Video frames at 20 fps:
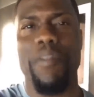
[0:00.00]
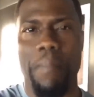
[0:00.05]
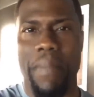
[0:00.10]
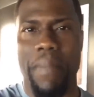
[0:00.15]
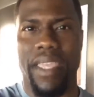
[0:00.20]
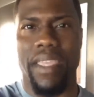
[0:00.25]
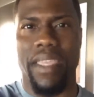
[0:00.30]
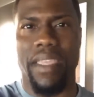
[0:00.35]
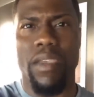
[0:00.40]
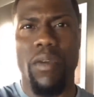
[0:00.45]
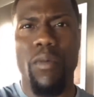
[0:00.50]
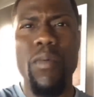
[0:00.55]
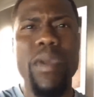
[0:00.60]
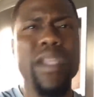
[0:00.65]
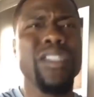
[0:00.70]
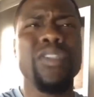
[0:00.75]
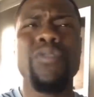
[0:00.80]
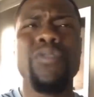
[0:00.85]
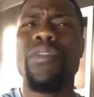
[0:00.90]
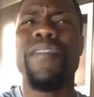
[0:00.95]
for me.
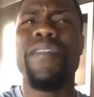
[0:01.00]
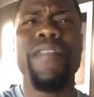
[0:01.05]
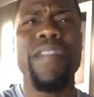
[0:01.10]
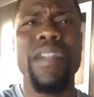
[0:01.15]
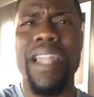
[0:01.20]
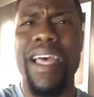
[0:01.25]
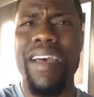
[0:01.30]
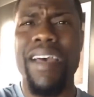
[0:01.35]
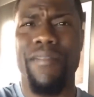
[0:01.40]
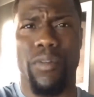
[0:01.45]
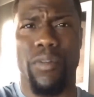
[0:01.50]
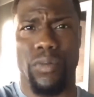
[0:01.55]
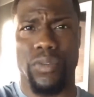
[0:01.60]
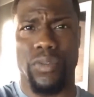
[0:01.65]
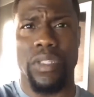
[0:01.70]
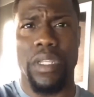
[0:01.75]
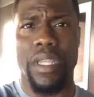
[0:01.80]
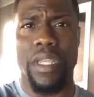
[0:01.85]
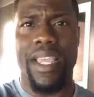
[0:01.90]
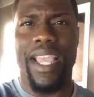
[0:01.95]
We're two different
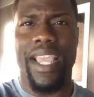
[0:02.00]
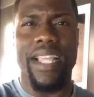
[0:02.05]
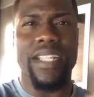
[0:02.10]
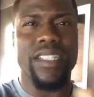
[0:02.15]
levels.